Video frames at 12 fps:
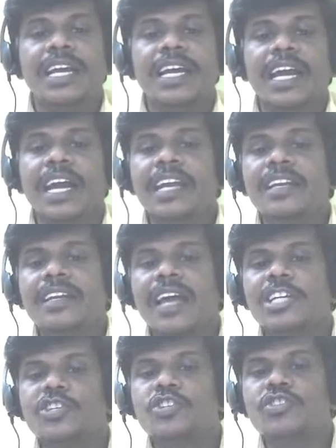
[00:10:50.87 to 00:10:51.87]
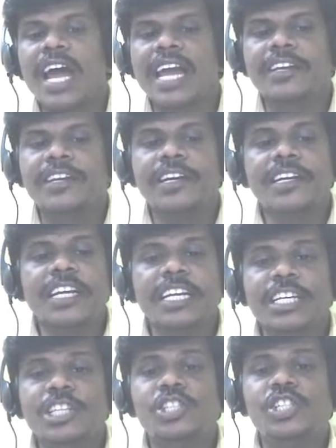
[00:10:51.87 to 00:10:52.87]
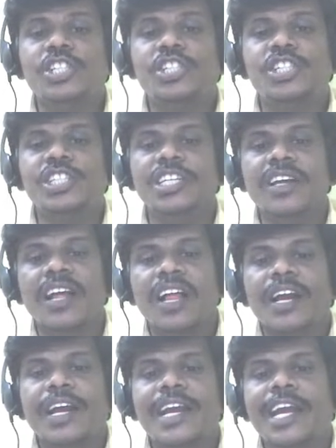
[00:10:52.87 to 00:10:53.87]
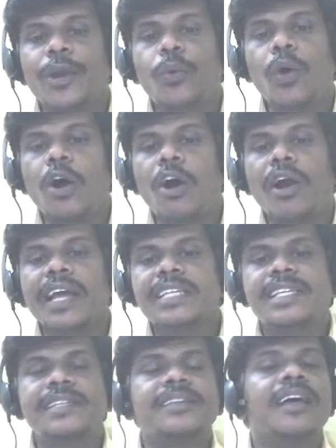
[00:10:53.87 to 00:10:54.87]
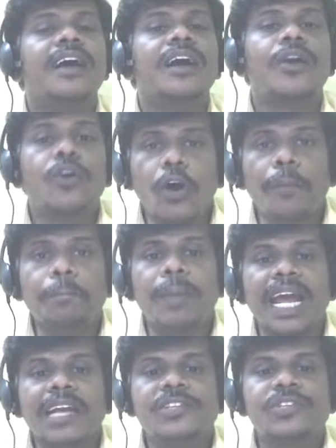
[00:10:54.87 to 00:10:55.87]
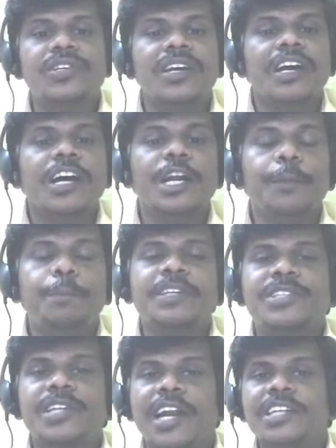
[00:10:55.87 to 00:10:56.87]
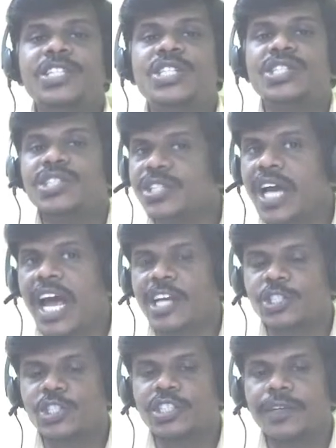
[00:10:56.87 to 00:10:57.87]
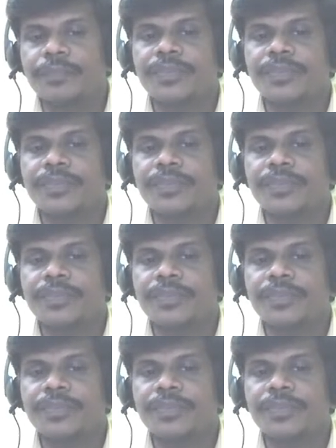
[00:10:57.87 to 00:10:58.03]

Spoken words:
In a standard ECG, QRS complex represents dash.